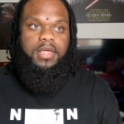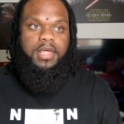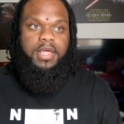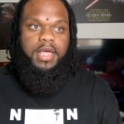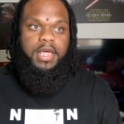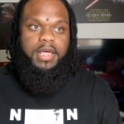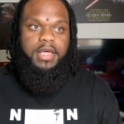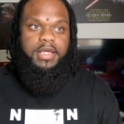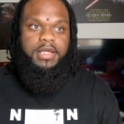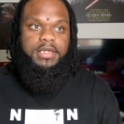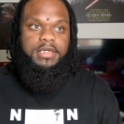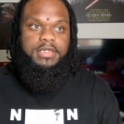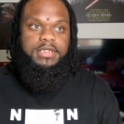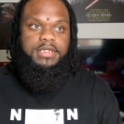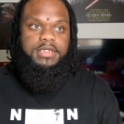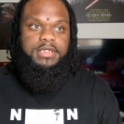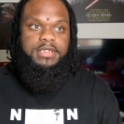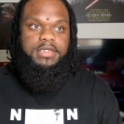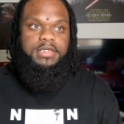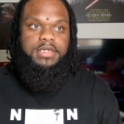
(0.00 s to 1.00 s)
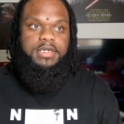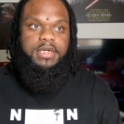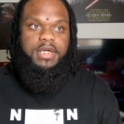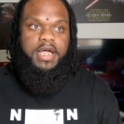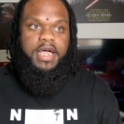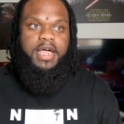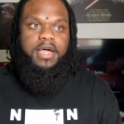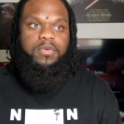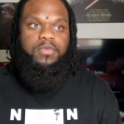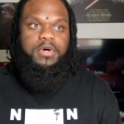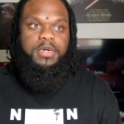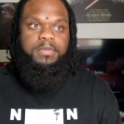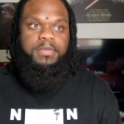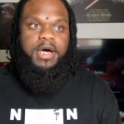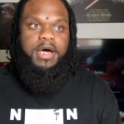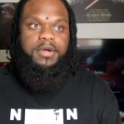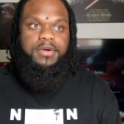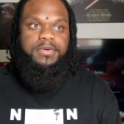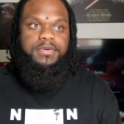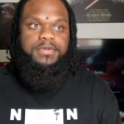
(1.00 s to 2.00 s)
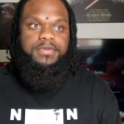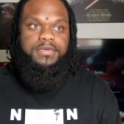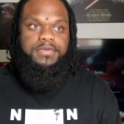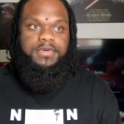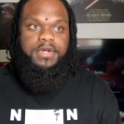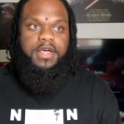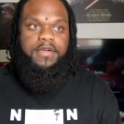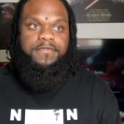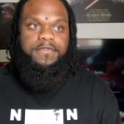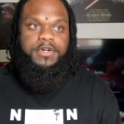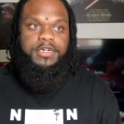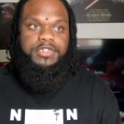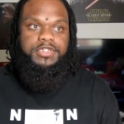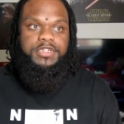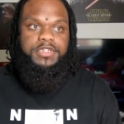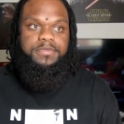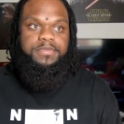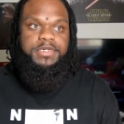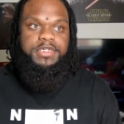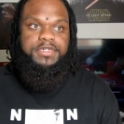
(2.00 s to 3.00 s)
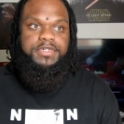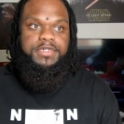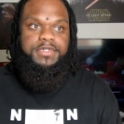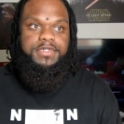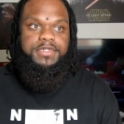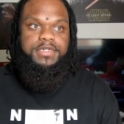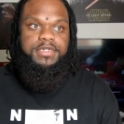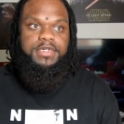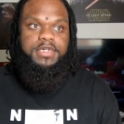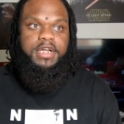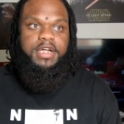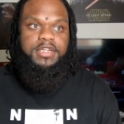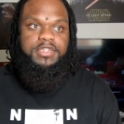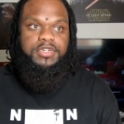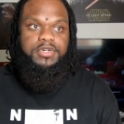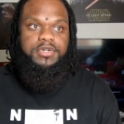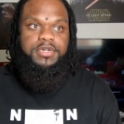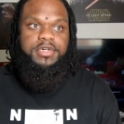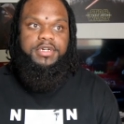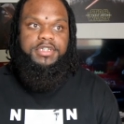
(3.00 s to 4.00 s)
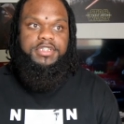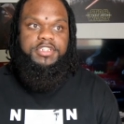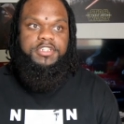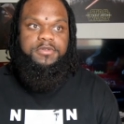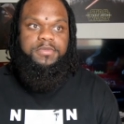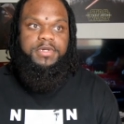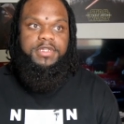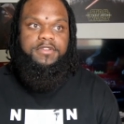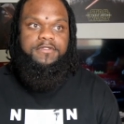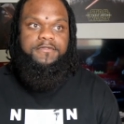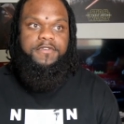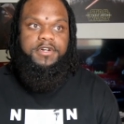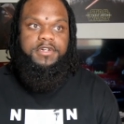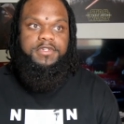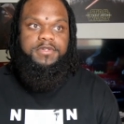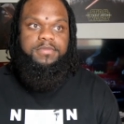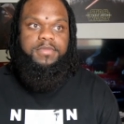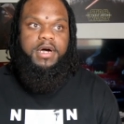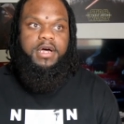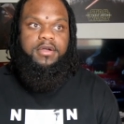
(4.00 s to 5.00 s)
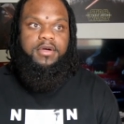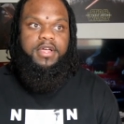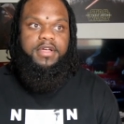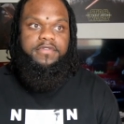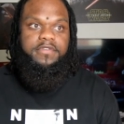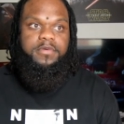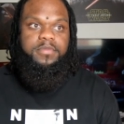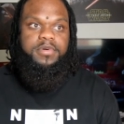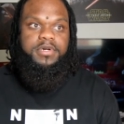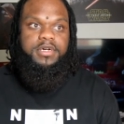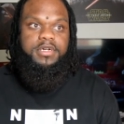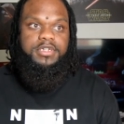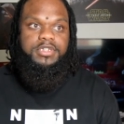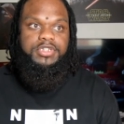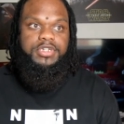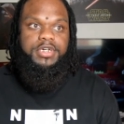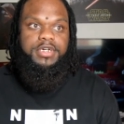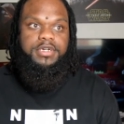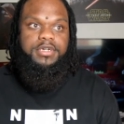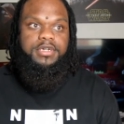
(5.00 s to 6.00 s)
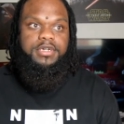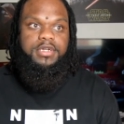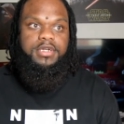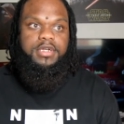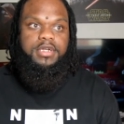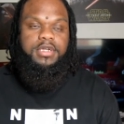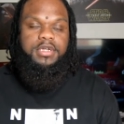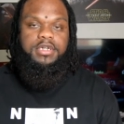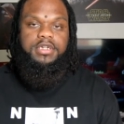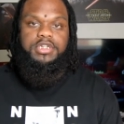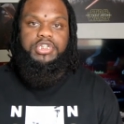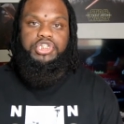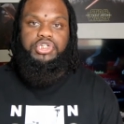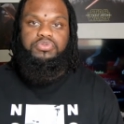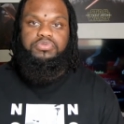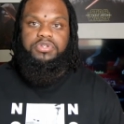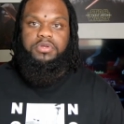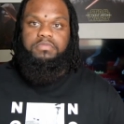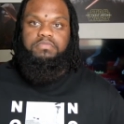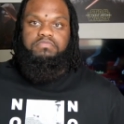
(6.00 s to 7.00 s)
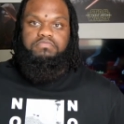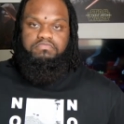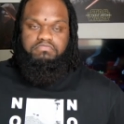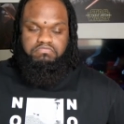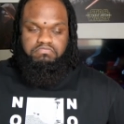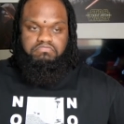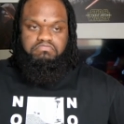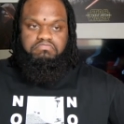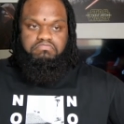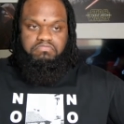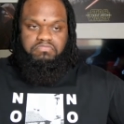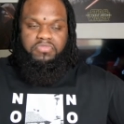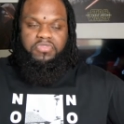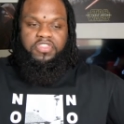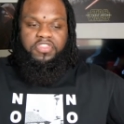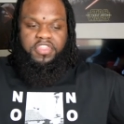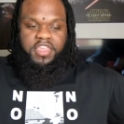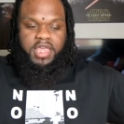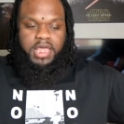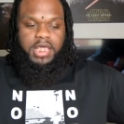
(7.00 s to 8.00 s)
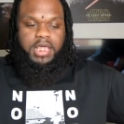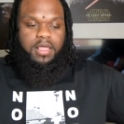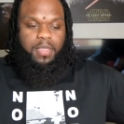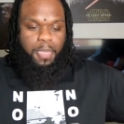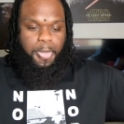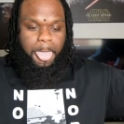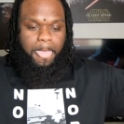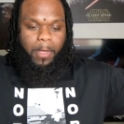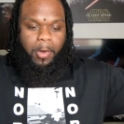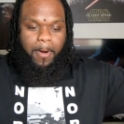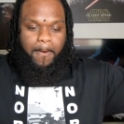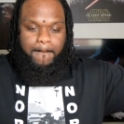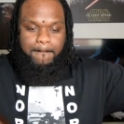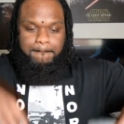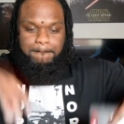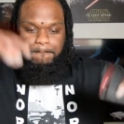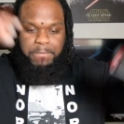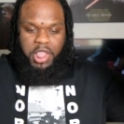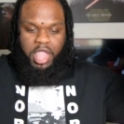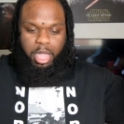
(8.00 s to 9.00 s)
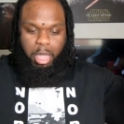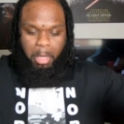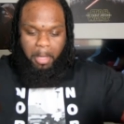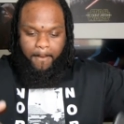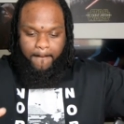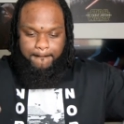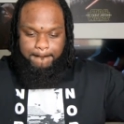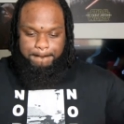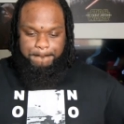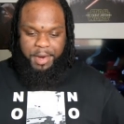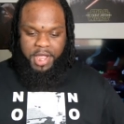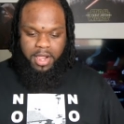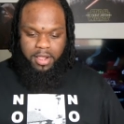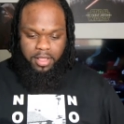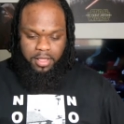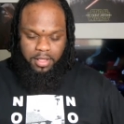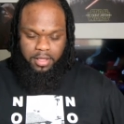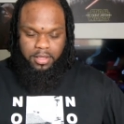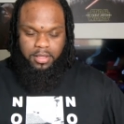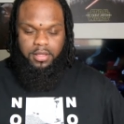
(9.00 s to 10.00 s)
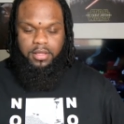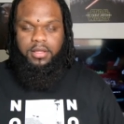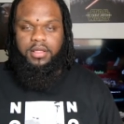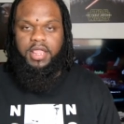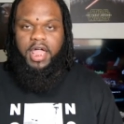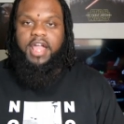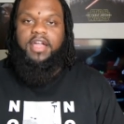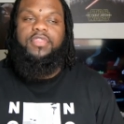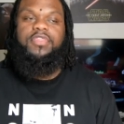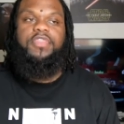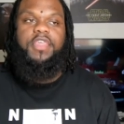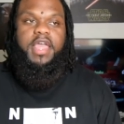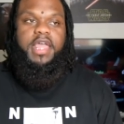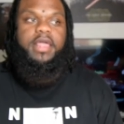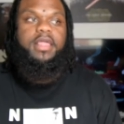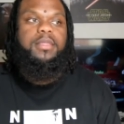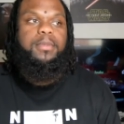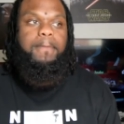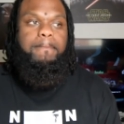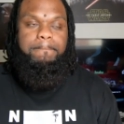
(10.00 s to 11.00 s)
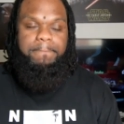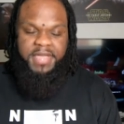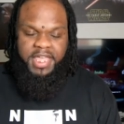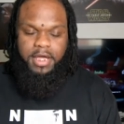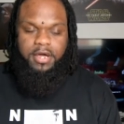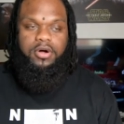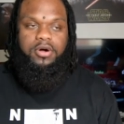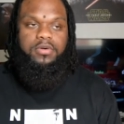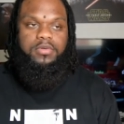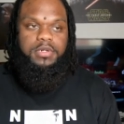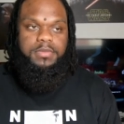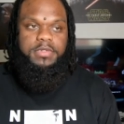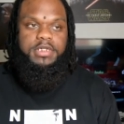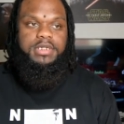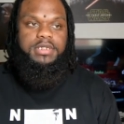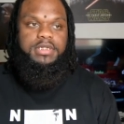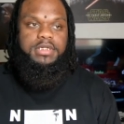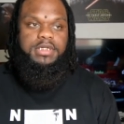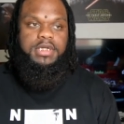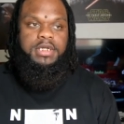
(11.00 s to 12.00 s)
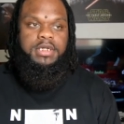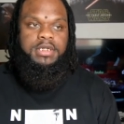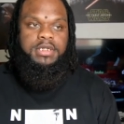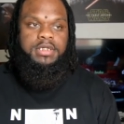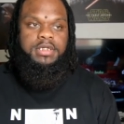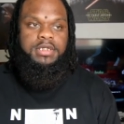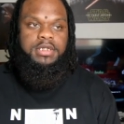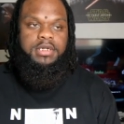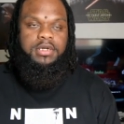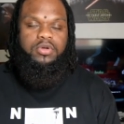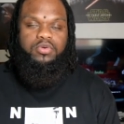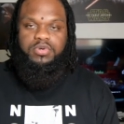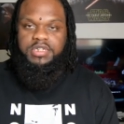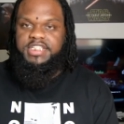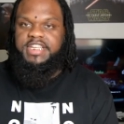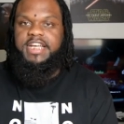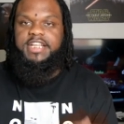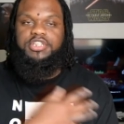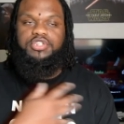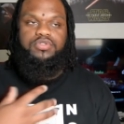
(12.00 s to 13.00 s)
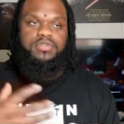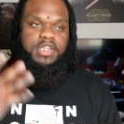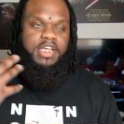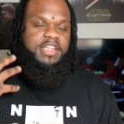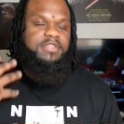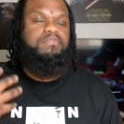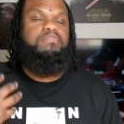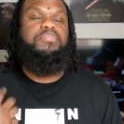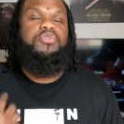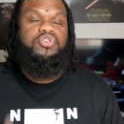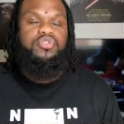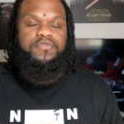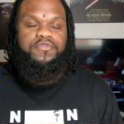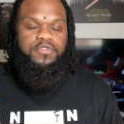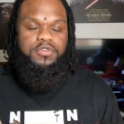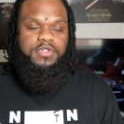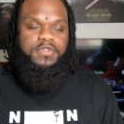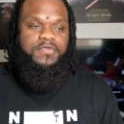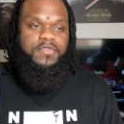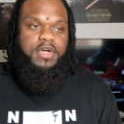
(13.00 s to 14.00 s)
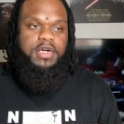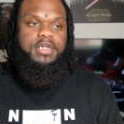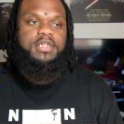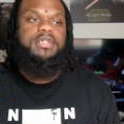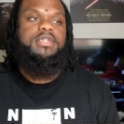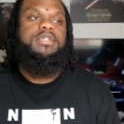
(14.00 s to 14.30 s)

And I had one model when I first took pictures. I told her she'll be the first model I ever put on shirt. She was big. Like a big, big old one. Tattoos like beautiful as fuck.